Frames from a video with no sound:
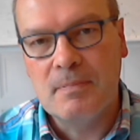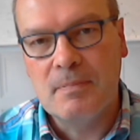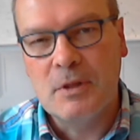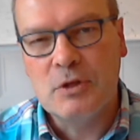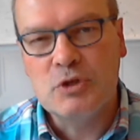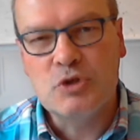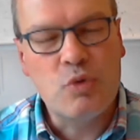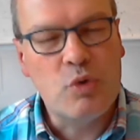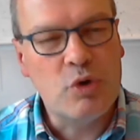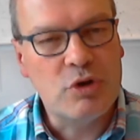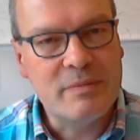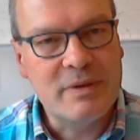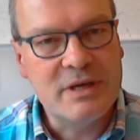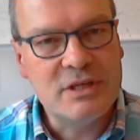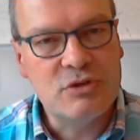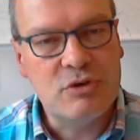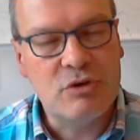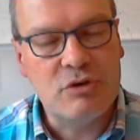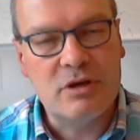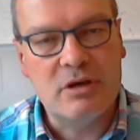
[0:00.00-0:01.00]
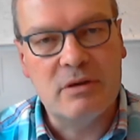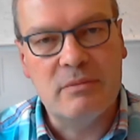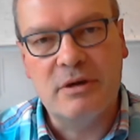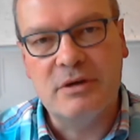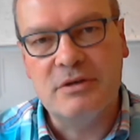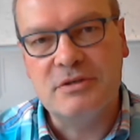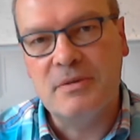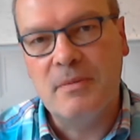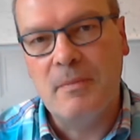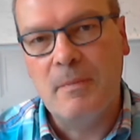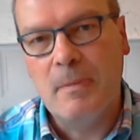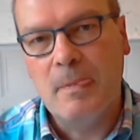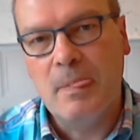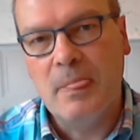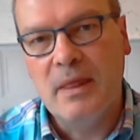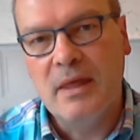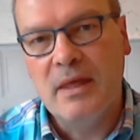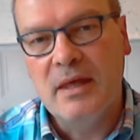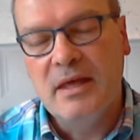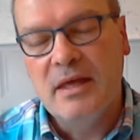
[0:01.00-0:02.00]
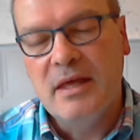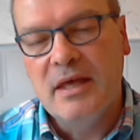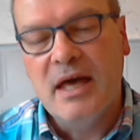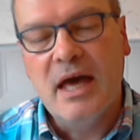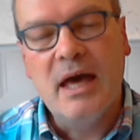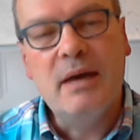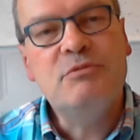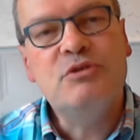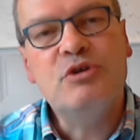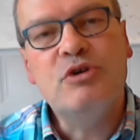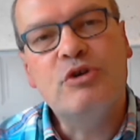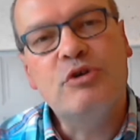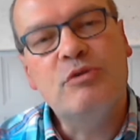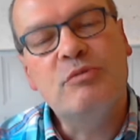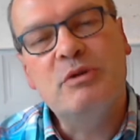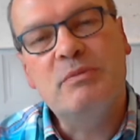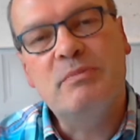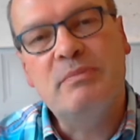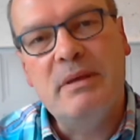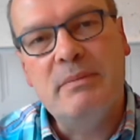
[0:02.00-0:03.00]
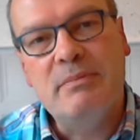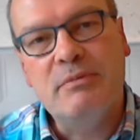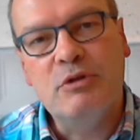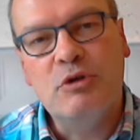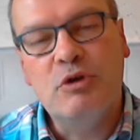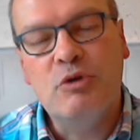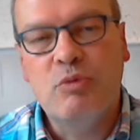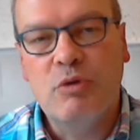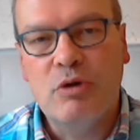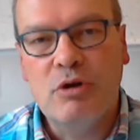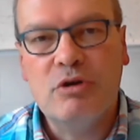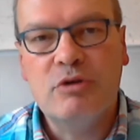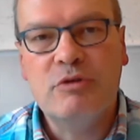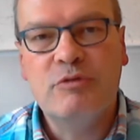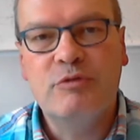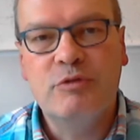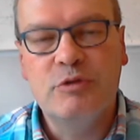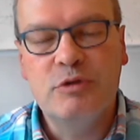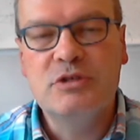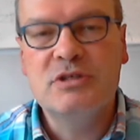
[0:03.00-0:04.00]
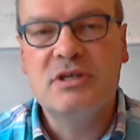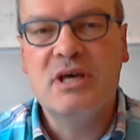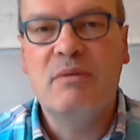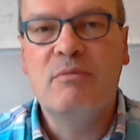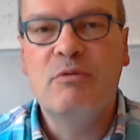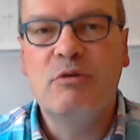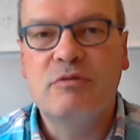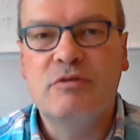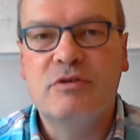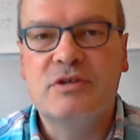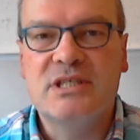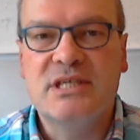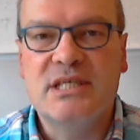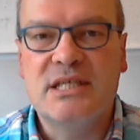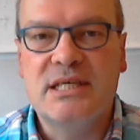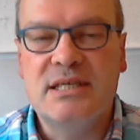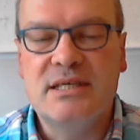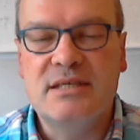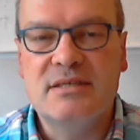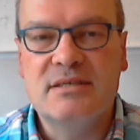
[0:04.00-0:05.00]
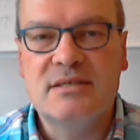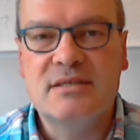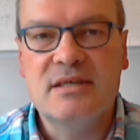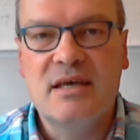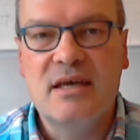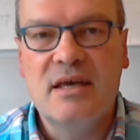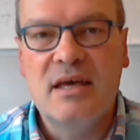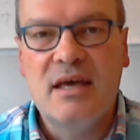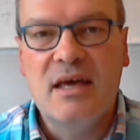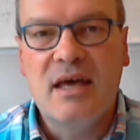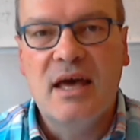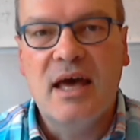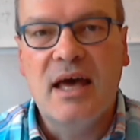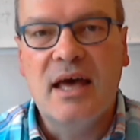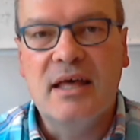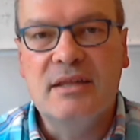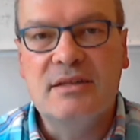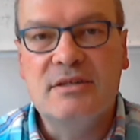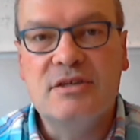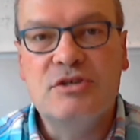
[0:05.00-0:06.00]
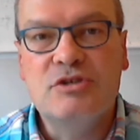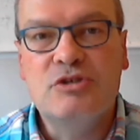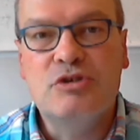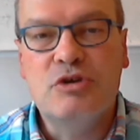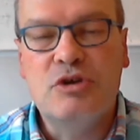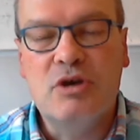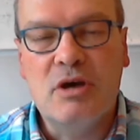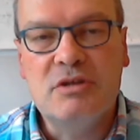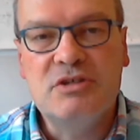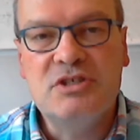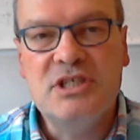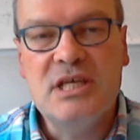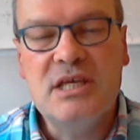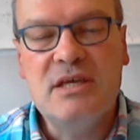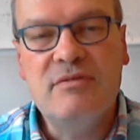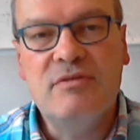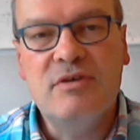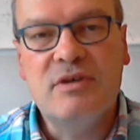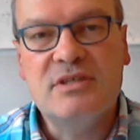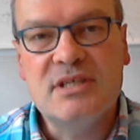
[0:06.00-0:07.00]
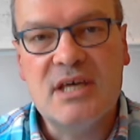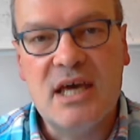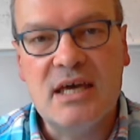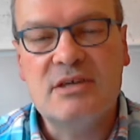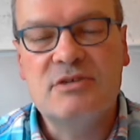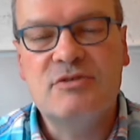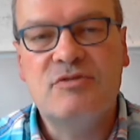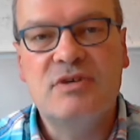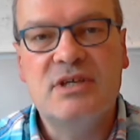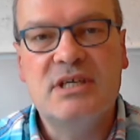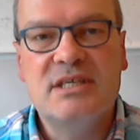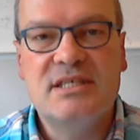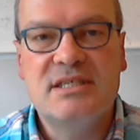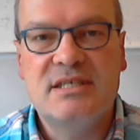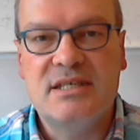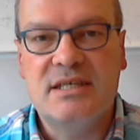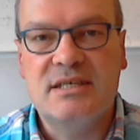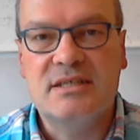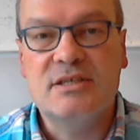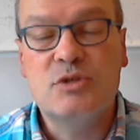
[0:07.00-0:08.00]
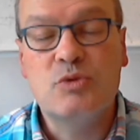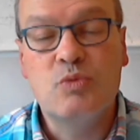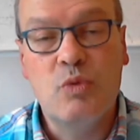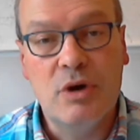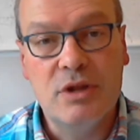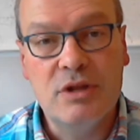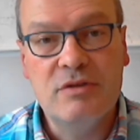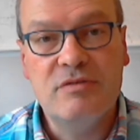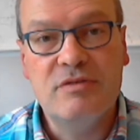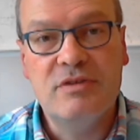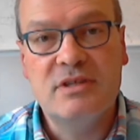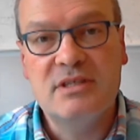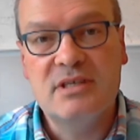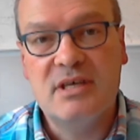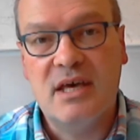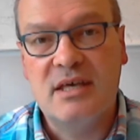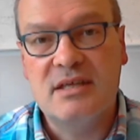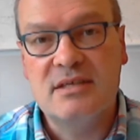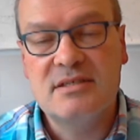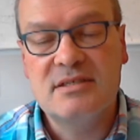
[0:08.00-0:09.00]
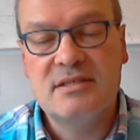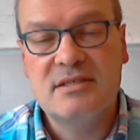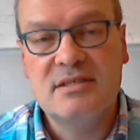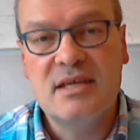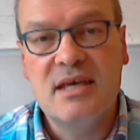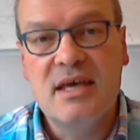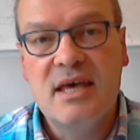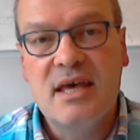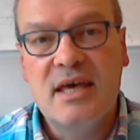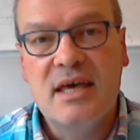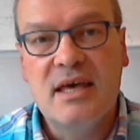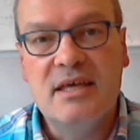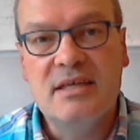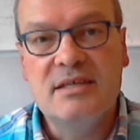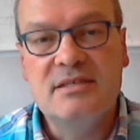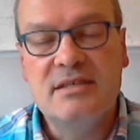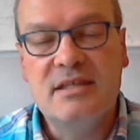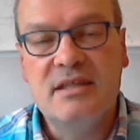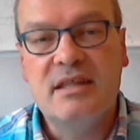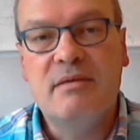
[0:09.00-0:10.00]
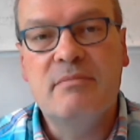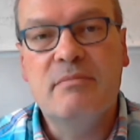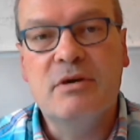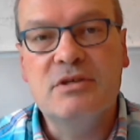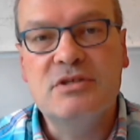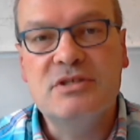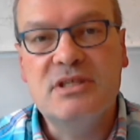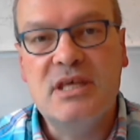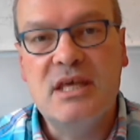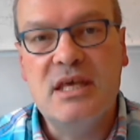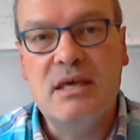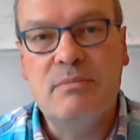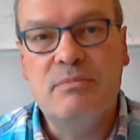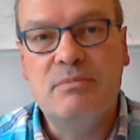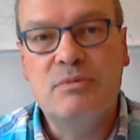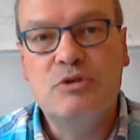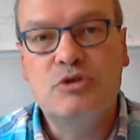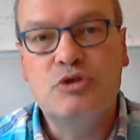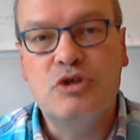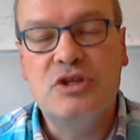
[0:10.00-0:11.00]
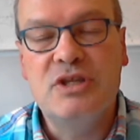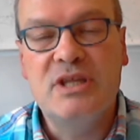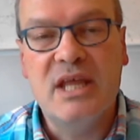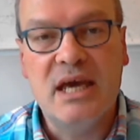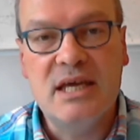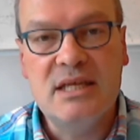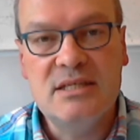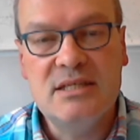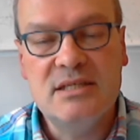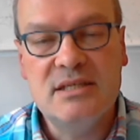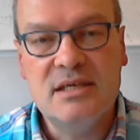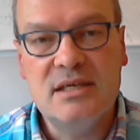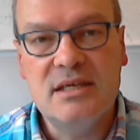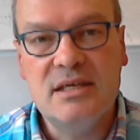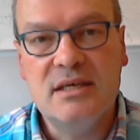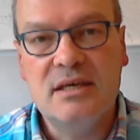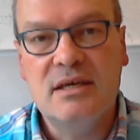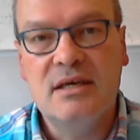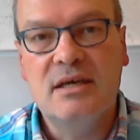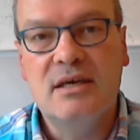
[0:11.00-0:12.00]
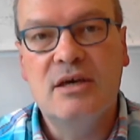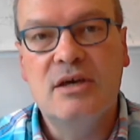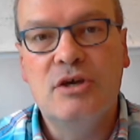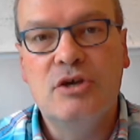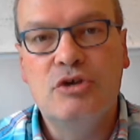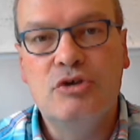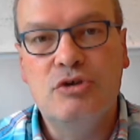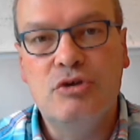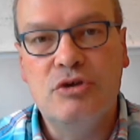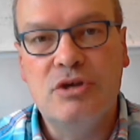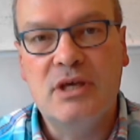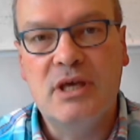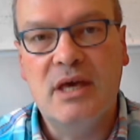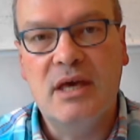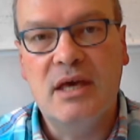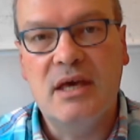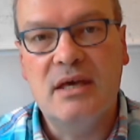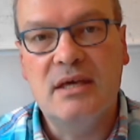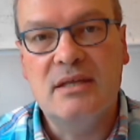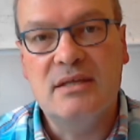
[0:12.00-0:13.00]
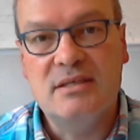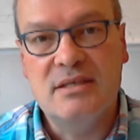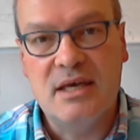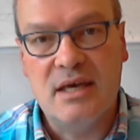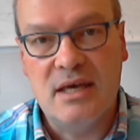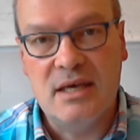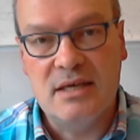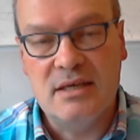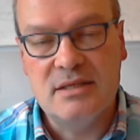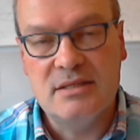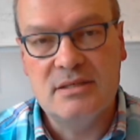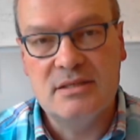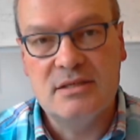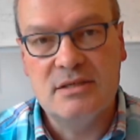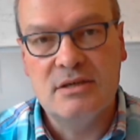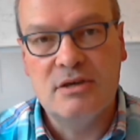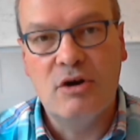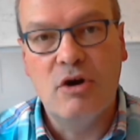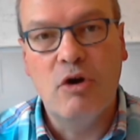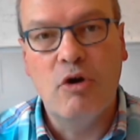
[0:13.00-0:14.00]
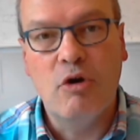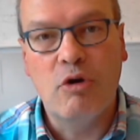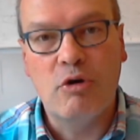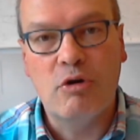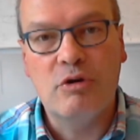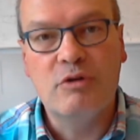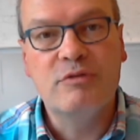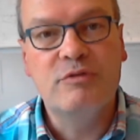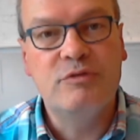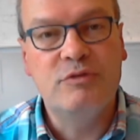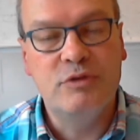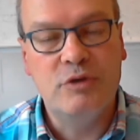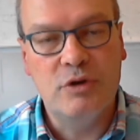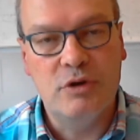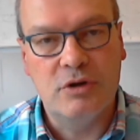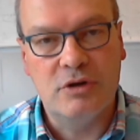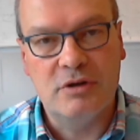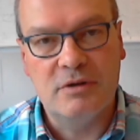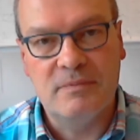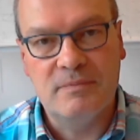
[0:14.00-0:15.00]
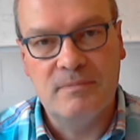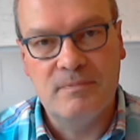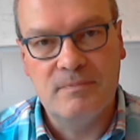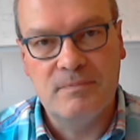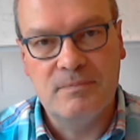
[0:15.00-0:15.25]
So what am I talking about? I'm talking about people who work full-time overseas, and to achieve tax-free status, one of the tests is that they must keep to 90 UK days or fewer.